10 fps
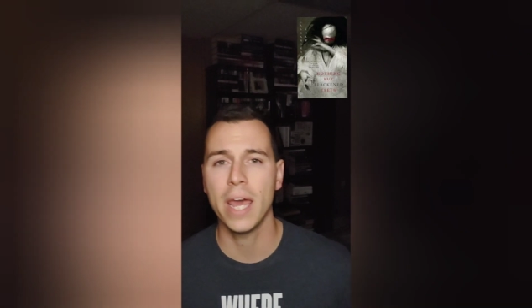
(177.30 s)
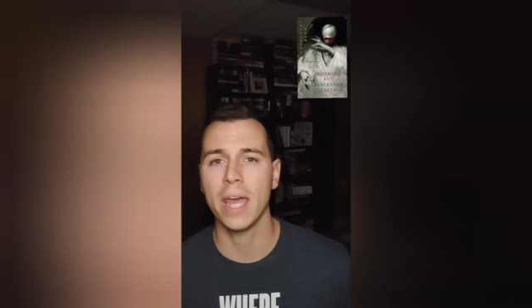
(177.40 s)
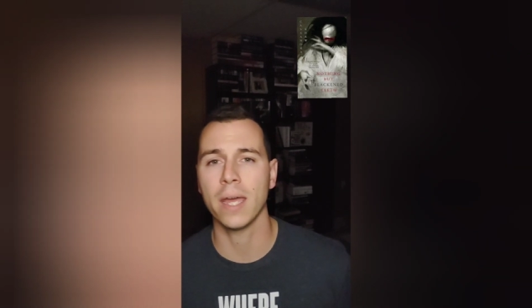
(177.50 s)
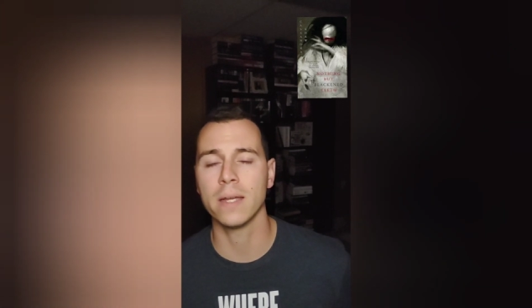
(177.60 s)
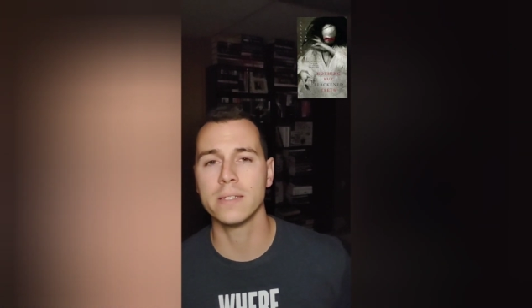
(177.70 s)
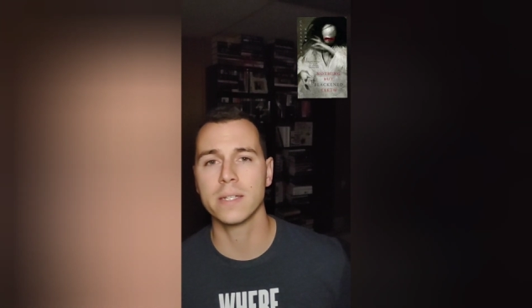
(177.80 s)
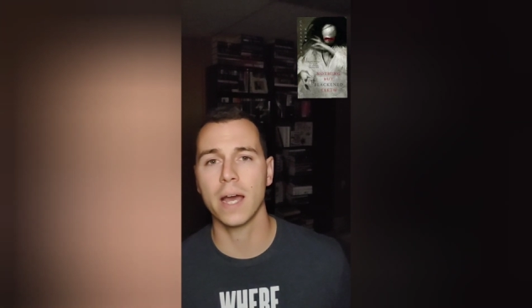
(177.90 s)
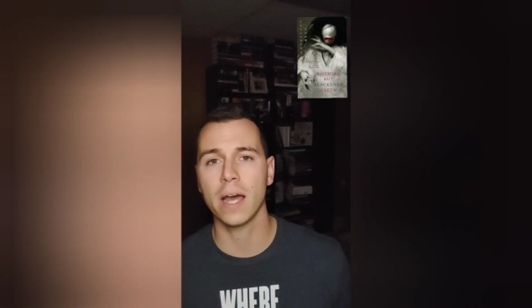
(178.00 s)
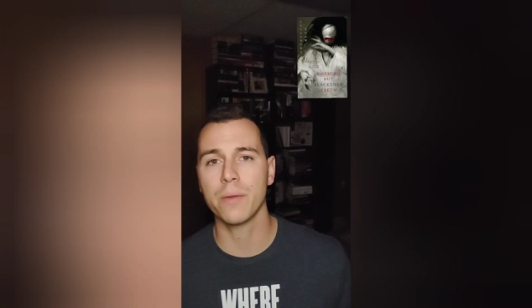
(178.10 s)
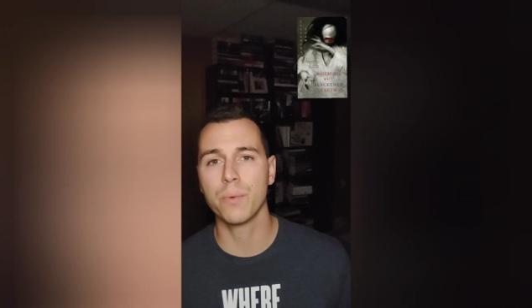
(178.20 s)
and
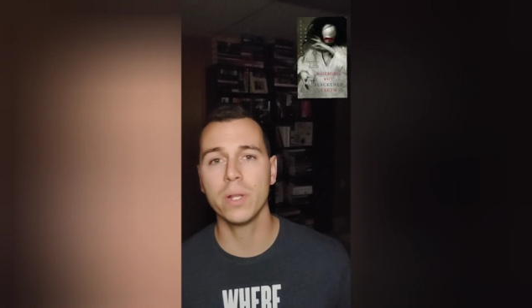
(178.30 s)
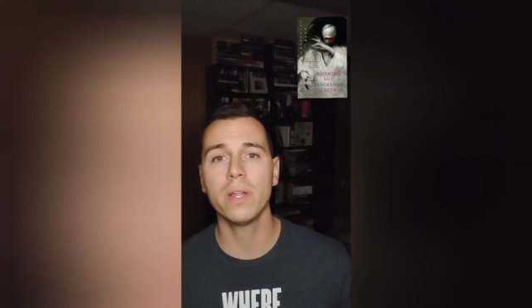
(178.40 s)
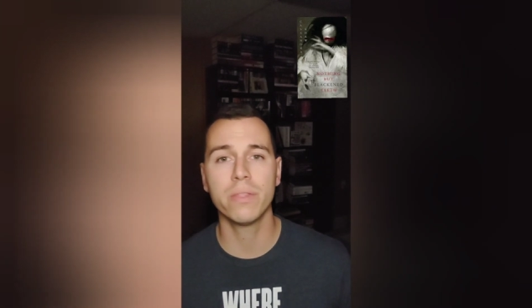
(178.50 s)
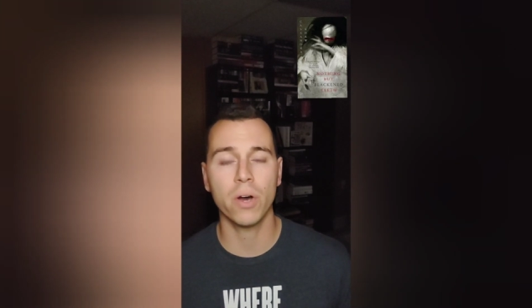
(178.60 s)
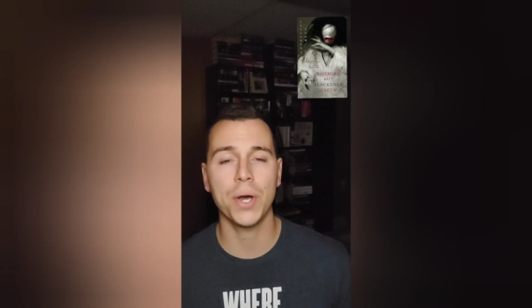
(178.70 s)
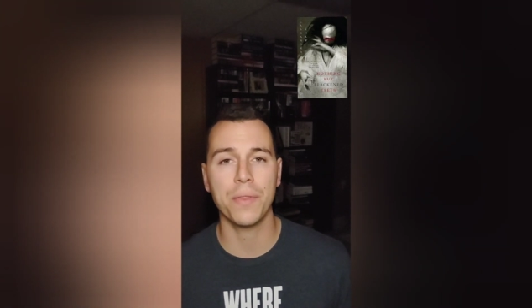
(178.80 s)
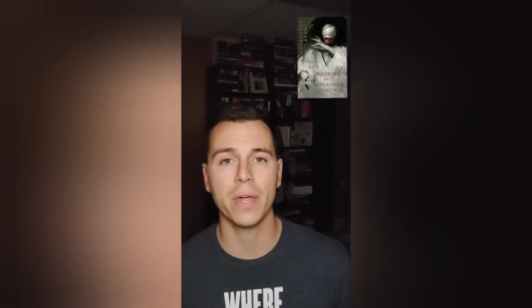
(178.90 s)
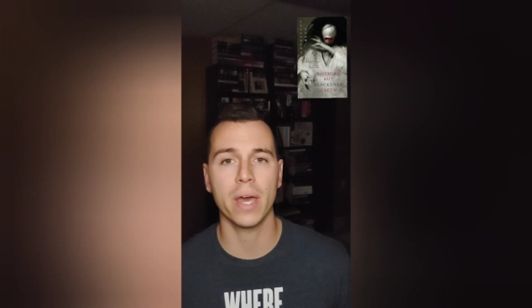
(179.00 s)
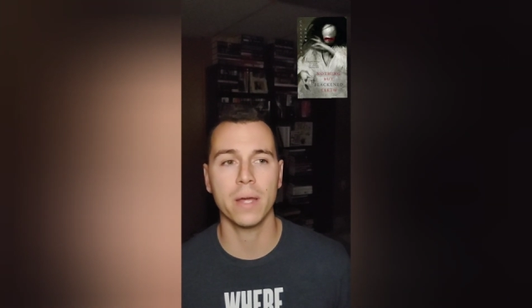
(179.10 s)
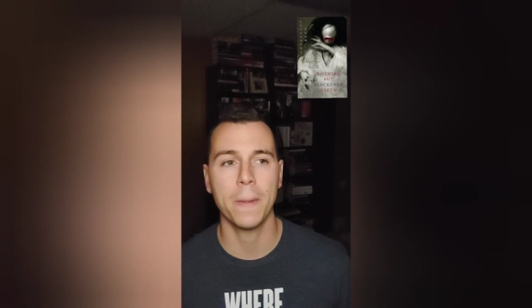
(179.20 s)
I really thought
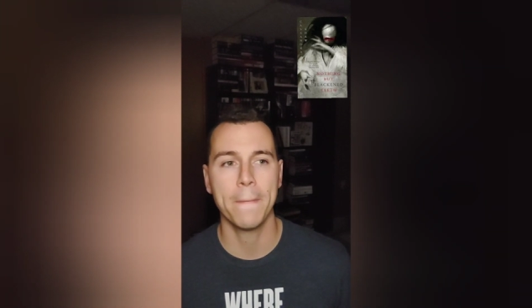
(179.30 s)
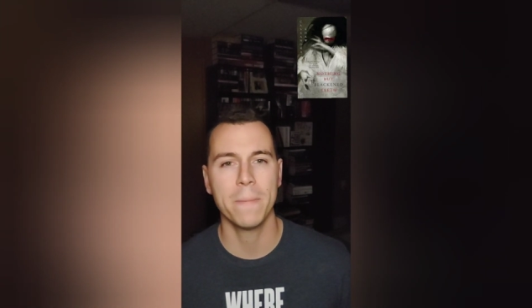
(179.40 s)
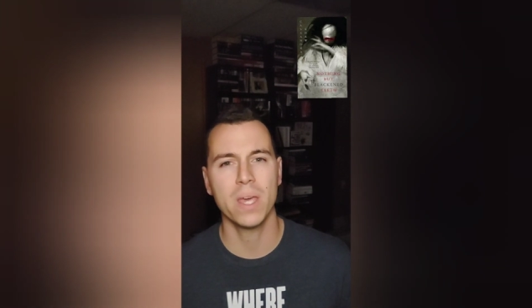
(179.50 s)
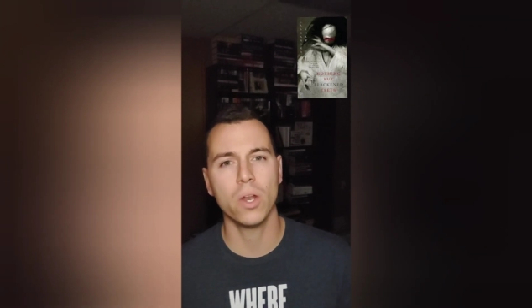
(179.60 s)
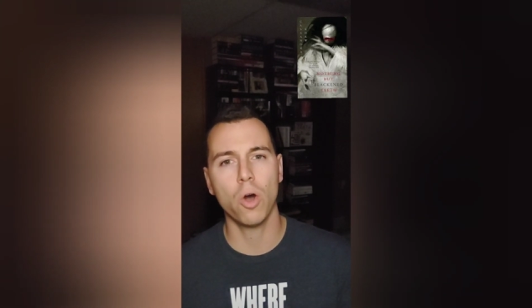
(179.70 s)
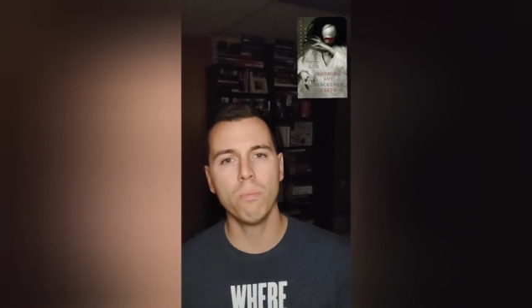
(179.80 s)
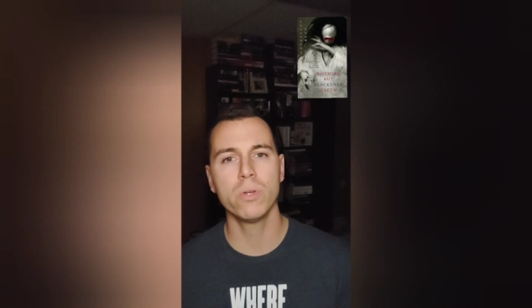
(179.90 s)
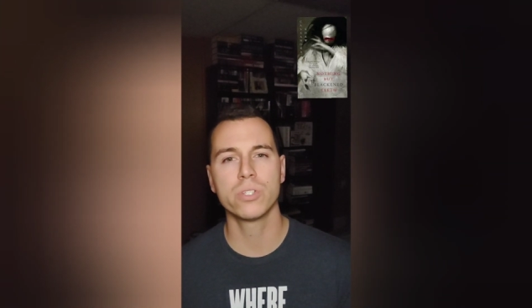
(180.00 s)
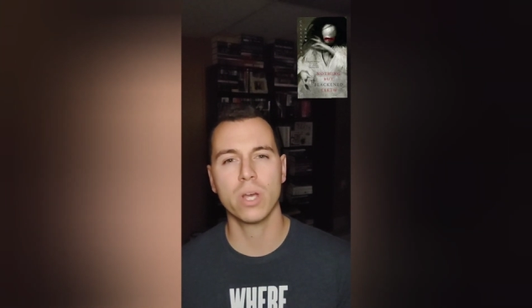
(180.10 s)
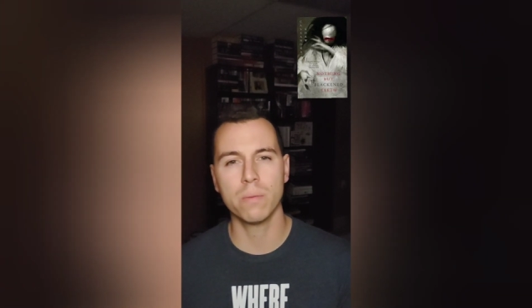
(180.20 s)
that it
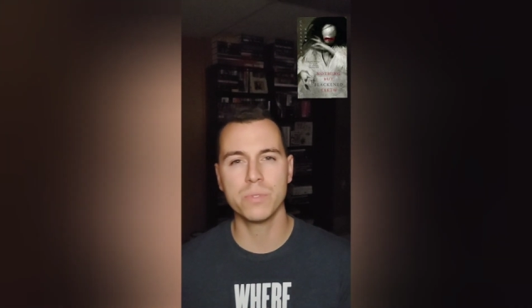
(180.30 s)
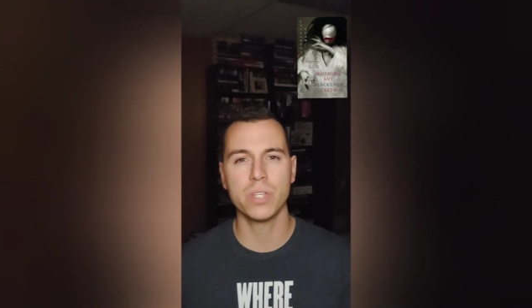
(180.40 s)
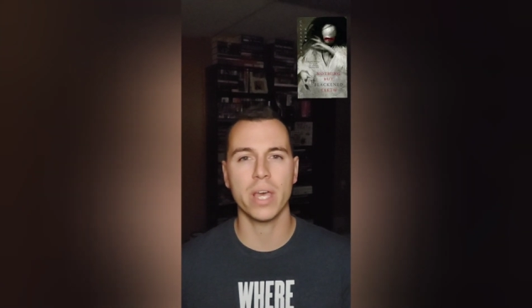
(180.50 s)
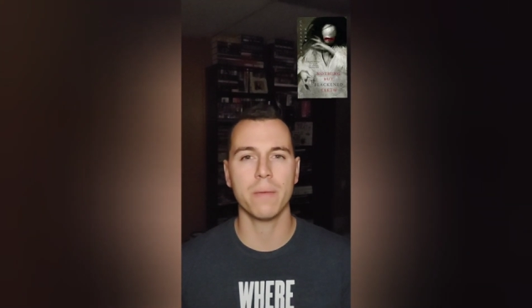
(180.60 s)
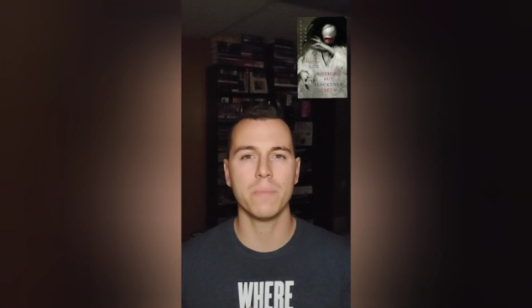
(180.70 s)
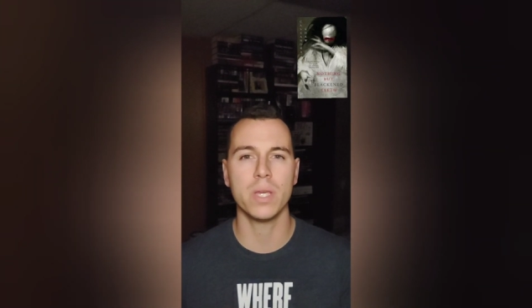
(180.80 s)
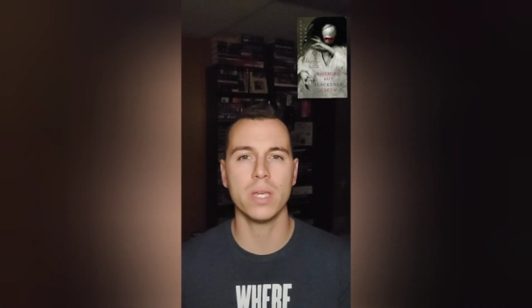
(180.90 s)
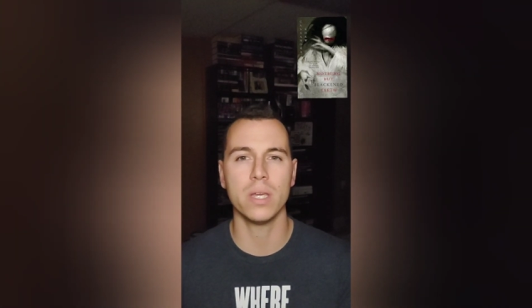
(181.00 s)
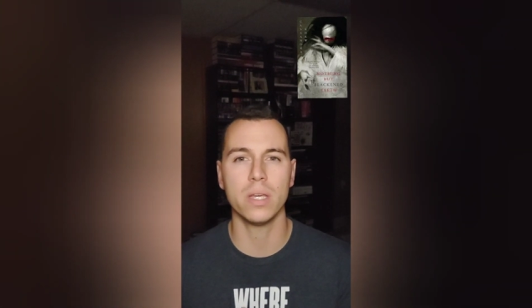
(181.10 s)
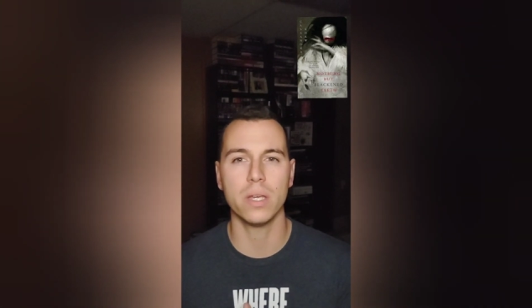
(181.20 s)
almost comes at
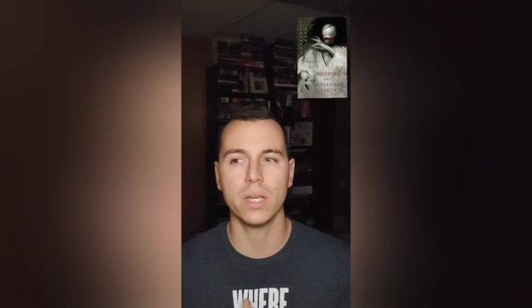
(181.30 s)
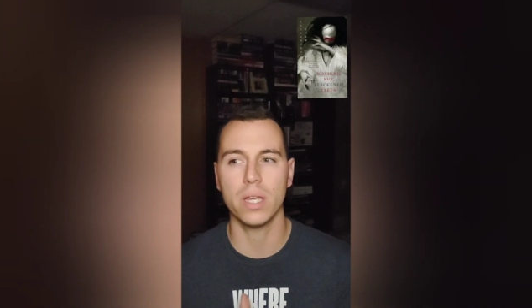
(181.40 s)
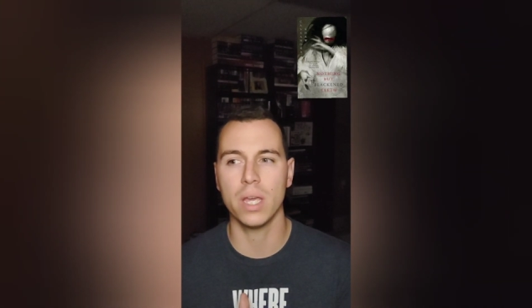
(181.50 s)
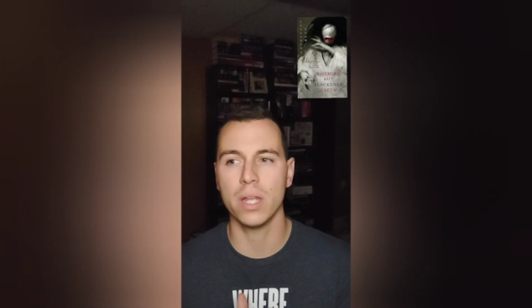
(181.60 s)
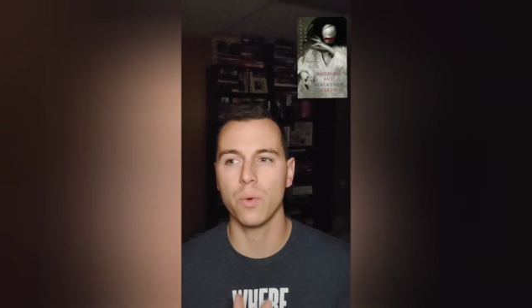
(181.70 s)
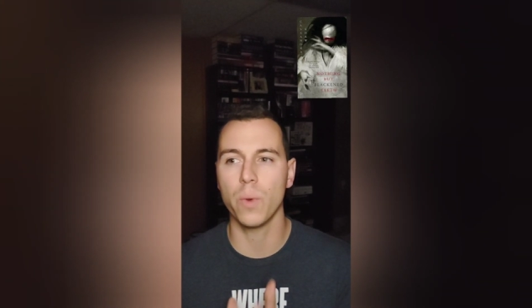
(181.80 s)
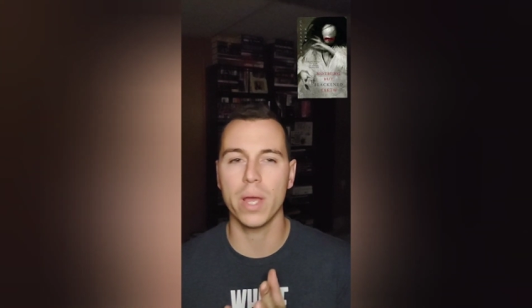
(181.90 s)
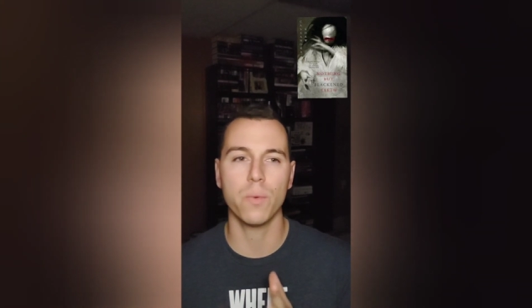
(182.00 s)
me in a way